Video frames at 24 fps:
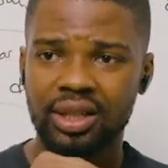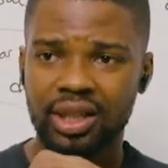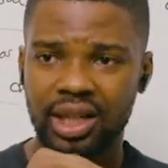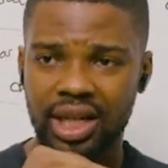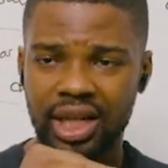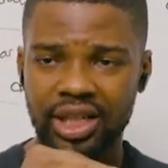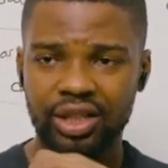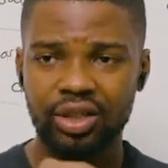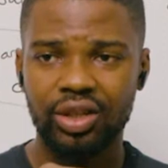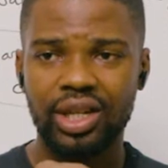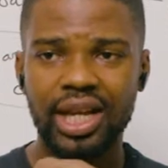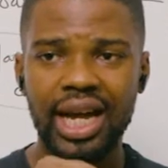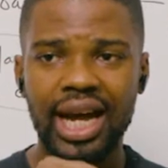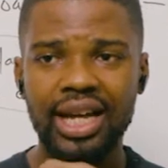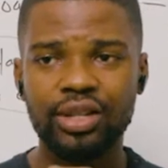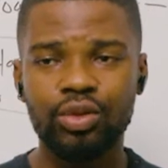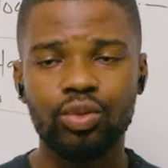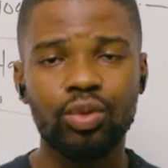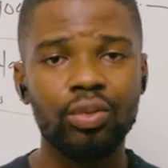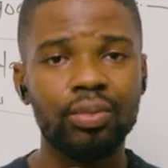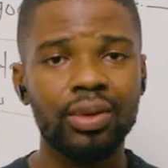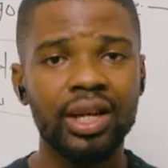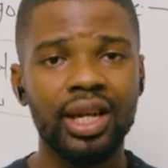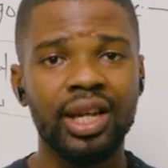Are you guys
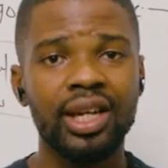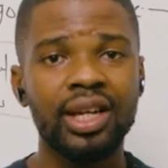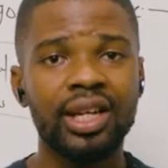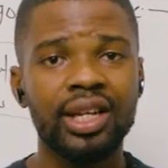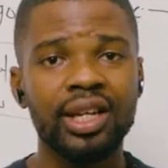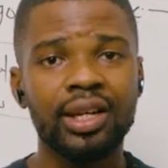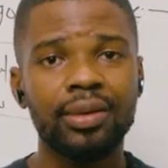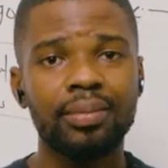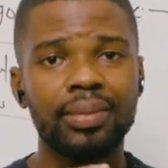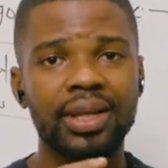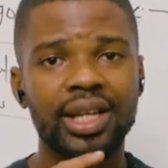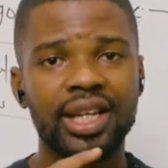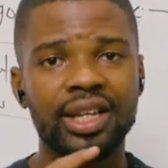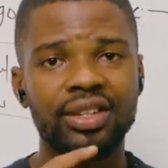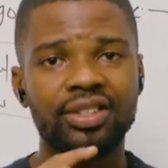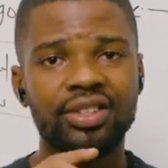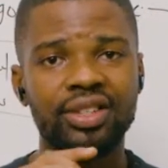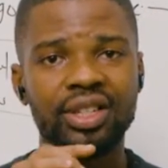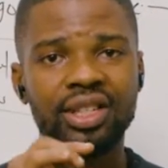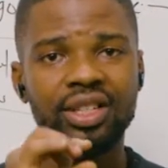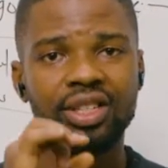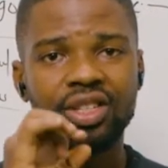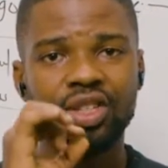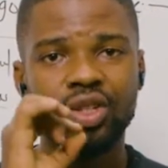with me?
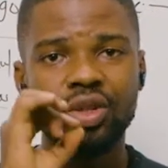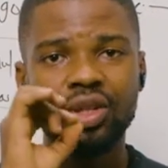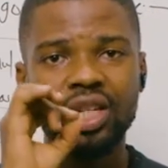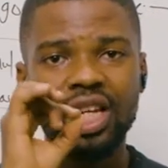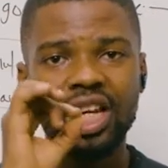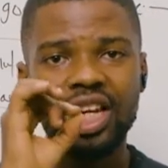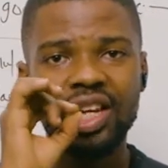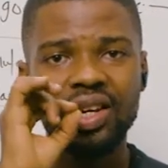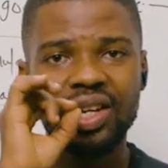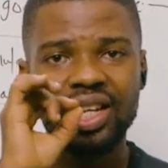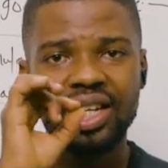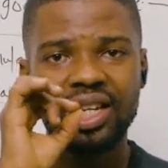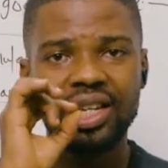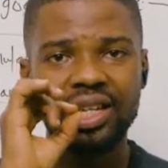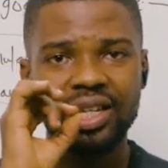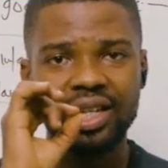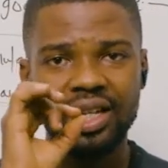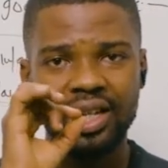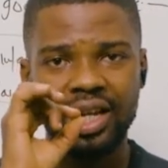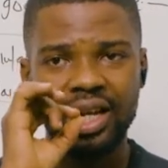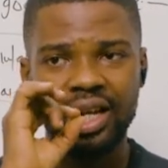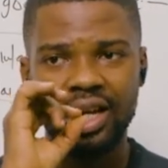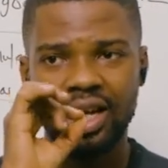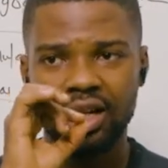Because you need a,
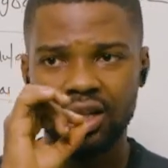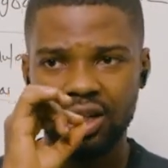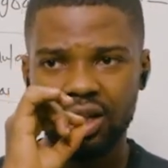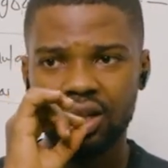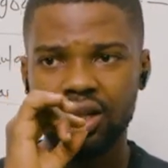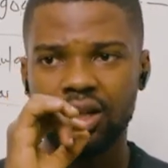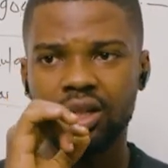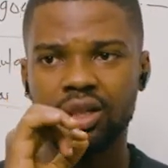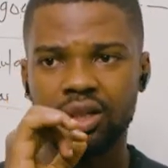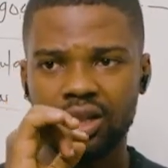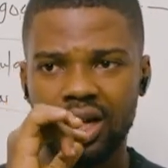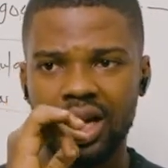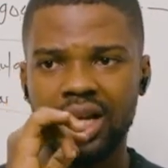yeah, good.